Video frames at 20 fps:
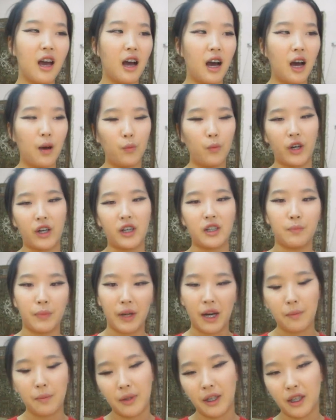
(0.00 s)
whereas
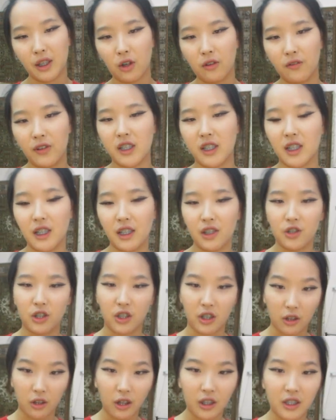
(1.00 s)
BAP's obviously is
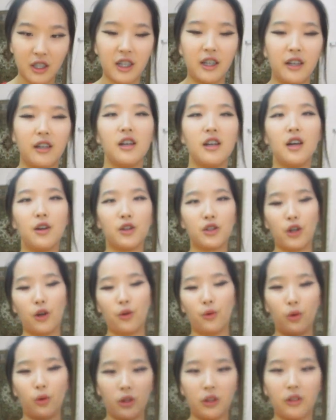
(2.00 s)
just a concert,
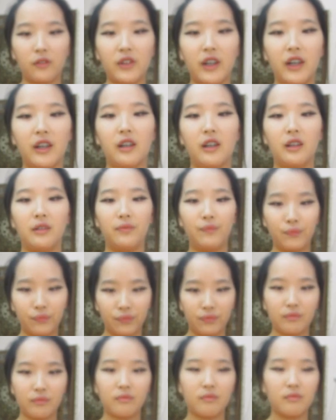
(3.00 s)
so all of their
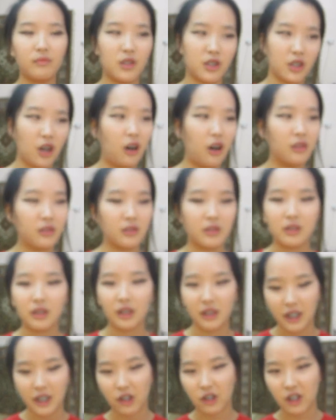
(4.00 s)
songs,
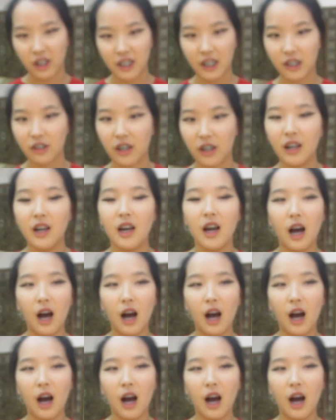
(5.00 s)
etc, etc.